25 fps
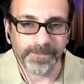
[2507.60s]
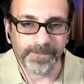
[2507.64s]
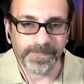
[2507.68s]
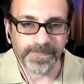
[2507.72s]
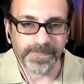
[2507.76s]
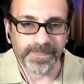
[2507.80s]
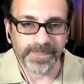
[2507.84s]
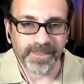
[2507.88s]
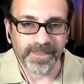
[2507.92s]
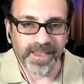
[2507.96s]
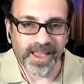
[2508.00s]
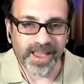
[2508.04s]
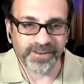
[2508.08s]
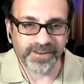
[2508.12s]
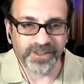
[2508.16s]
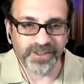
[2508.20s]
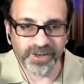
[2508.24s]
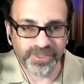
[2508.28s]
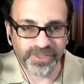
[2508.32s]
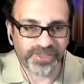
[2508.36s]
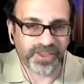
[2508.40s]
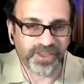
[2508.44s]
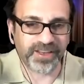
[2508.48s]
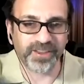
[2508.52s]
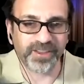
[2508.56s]
Yeah.
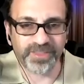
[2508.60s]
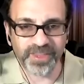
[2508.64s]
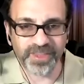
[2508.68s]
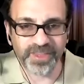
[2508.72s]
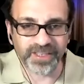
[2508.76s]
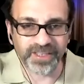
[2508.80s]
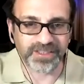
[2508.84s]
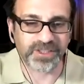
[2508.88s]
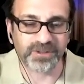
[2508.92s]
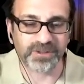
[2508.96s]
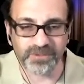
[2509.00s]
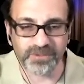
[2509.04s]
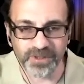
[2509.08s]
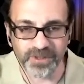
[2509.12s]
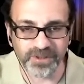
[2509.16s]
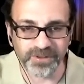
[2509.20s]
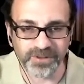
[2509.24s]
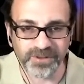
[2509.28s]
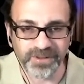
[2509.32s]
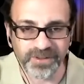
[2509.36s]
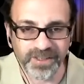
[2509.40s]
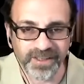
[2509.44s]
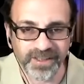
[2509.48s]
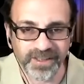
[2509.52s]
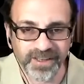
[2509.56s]
You're thinking things
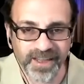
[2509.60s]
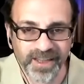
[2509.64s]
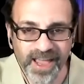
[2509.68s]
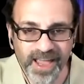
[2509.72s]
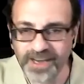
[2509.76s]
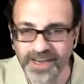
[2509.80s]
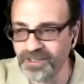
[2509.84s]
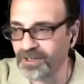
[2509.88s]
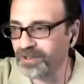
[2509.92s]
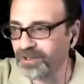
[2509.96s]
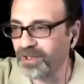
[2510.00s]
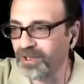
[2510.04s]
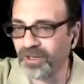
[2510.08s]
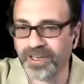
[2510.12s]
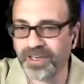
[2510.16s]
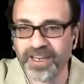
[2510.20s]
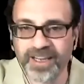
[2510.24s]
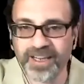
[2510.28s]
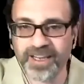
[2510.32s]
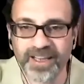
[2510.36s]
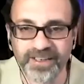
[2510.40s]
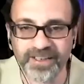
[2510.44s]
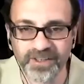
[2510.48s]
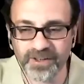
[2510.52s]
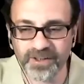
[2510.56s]
through and you're
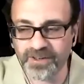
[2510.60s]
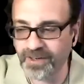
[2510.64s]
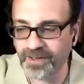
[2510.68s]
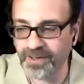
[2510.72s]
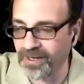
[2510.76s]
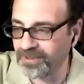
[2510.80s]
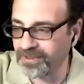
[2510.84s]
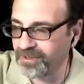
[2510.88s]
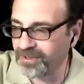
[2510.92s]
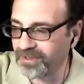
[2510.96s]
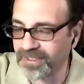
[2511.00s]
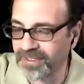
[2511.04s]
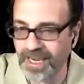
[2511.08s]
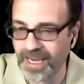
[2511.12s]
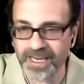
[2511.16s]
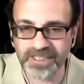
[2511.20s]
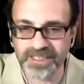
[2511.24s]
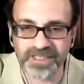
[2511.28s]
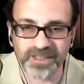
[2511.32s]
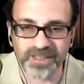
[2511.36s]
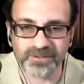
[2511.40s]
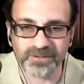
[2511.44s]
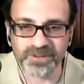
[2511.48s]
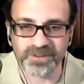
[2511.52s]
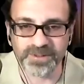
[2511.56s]
looking and you're and you're
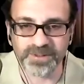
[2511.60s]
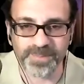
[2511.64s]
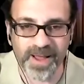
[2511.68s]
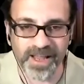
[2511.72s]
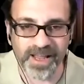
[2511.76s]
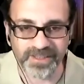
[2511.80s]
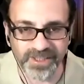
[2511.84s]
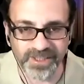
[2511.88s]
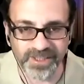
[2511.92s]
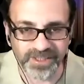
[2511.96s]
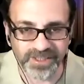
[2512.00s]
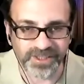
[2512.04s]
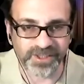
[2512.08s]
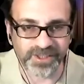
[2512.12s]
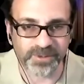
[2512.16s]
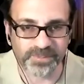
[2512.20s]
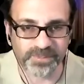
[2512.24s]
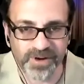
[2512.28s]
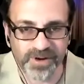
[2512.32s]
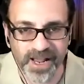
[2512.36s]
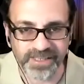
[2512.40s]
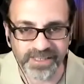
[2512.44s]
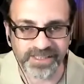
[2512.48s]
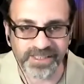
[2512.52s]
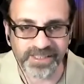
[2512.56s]
gauging the responses and you're
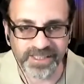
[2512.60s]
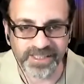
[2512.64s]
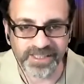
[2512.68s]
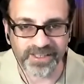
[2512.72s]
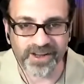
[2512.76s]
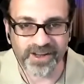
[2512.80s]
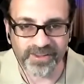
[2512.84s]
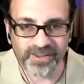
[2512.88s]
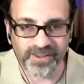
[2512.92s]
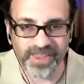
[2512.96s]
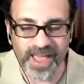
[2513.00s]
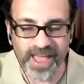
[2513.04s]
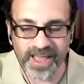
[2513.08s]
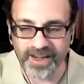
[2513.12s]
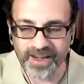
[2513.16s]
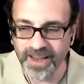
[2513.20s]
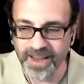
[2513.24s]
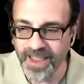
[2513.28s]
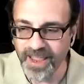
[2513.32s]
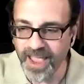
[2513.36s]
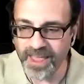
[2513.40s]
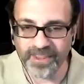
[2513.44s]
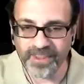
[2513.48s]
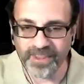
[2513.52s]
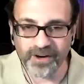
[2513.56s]
processing all that
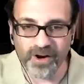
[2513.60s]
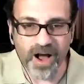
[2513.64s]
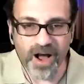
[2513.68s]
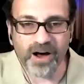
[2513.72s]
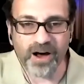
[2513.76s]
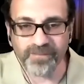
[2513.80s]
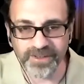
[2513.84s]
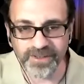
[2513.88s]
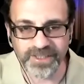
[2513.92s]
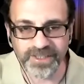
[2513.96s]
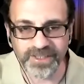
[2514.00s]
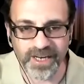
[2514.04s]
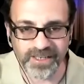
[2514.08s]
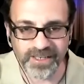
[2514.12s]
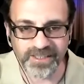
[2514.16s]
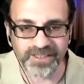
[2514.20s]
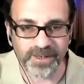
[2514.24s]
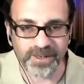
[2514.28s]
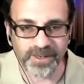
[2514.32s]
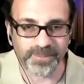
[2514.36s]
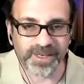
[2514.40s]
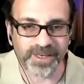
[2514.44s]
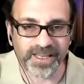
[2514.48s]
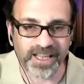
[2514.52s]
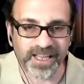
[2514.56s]
and then all of a sudden
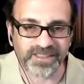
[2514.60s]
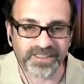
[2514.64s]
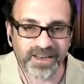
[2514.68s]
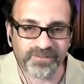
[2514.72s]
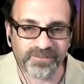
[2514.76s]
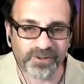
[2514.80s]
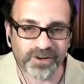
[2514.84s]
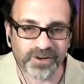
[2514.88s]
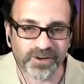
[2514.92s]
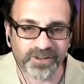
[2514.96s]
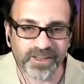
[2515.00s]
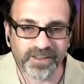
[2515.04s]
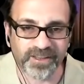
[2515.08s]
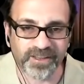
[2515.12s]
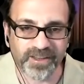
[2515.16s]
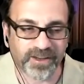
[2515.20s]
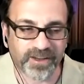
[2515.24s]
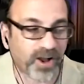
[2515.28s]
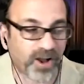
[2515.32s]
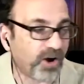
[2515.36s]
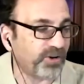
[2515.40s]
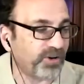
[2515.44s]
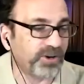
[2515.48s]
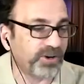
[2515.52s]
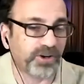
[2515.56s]
somebody gets up early and
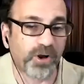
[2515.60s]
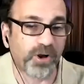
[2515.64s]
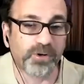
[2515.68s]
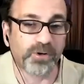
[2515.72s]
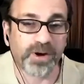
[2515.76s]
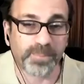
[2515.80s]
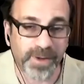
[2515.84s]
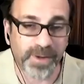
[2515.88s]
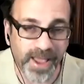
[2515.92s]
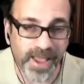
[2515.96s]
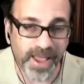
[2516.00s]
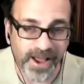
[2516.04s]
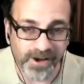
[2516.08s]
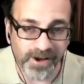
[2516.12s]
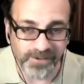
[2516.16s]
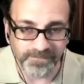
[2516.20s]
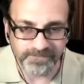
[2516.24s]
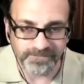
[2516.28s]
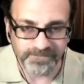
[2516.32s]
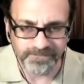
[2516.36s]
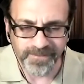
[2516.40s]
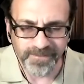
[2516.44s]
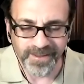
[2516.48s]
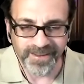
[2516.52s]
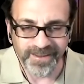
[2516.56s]
like oh you're going up now
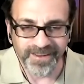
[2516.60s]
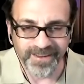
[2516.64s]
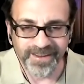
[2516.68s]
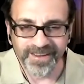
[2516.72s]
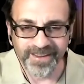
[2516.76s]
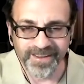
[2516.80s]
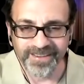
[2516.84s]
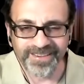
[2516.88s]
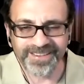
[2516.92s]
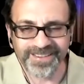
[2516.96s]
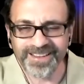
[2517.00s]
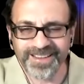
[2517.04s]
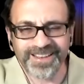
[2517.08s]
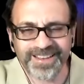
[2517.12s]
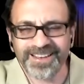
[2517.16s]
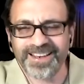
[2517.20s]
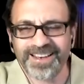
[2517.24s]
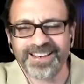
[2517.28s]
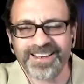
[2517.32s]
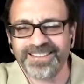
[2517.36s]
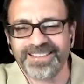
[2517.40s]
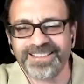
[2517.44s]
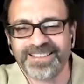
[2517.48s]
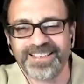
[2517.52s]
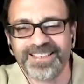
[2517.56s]

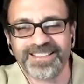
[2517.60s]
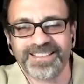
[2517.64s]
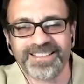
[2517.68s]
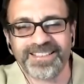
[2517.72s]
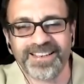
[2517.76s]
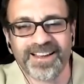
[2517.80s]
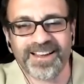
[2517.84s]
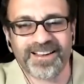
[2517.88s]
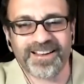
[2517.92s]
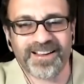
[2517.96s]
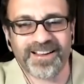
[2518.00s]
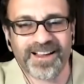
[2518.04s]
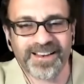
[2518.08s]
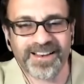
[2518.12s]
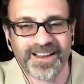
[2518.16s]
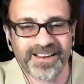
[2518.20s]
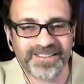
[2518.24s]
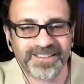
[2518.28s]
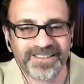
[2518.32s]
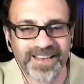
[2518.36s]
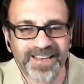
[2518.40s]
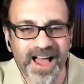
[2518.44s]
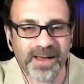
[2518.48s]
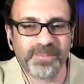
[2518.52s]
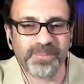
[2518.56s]
it's just a, a
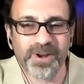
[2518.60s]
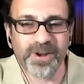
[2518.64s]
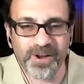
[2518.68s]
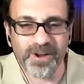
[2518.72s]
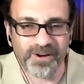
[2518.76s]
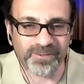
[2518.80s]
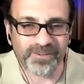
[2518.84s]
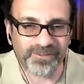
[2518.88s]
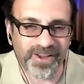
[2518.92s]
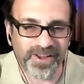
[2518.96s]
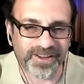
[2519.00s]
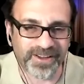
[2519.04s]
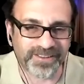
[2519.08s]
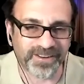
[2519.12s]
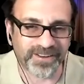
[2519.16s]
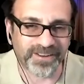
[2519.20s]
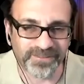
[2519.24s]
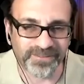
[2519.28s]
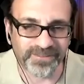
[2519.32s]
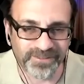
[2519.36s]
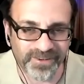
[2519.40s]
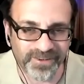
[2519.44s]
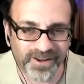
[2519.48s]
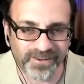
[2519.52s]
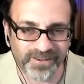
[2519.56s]
domino effect
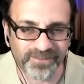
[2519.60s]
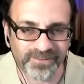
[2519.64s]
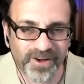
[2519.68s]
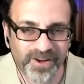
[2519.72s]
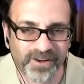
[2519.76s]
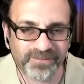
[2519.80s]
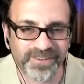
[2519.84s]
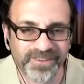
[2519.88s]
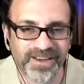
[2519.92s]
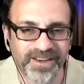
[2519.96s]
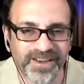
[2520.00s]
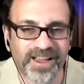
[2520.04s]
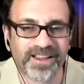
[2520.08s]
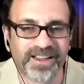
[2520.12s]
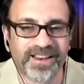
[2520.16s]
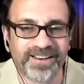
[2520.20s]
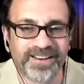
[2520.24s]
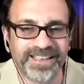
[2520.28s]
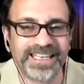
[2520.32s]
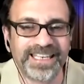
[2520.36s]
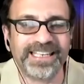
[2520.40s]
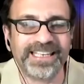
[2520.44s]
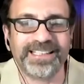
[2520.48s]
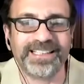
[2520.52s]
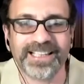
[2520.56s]
of, of, of, a
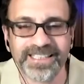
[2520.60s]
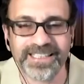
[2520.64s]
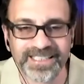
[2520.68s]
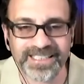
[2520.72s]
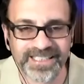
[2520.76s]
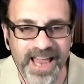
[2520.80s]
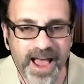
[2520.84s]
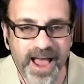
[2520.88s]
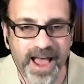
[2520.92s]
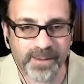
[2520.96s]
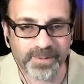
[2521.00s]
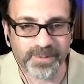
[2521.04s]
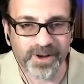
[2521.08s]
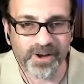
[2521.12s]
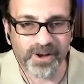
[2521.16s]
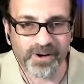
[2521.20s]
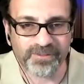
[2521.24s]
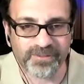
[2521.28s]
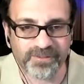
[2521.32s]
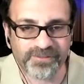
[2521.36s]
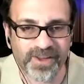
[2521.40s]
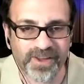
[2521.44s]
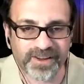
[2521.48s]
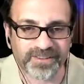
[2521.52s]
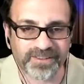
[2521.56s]
needless domino
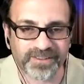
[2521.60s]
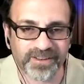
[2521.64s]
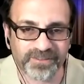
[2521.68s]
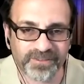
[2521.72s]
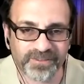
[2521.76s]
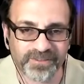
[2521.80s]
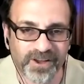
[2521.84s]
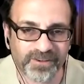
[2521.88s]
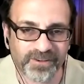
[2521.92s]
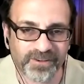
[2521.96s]
effect of, of